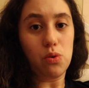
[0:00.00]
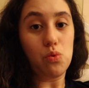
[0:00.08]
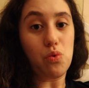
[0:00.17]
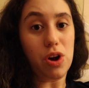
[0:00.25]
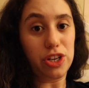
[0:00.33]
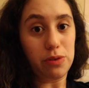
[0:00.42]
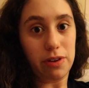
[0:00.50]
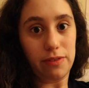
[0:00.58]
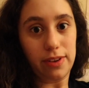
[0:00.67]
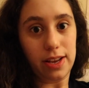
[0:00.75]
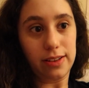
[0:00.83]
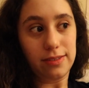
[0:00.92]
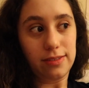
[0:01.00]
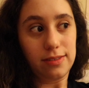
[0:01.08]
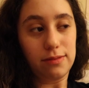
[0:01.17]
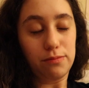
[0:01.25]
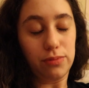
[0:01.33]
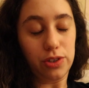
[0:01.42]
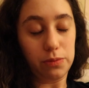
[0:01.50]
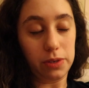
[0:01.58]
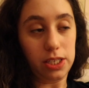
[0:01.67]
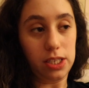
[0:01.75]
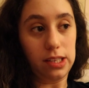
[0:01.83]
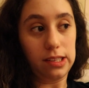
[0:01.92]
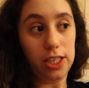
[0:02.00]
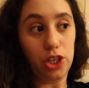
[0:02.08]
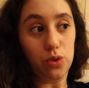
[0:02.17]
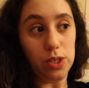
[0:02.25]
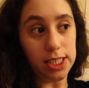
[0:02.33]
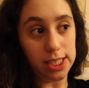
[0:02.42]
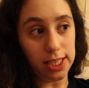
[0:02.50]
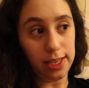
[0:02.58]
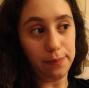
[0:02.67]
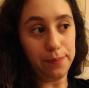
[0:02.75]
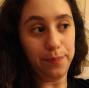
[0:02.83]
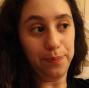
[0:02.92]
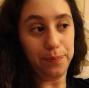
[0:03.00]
wash my face, brush my teeth, go to sleep,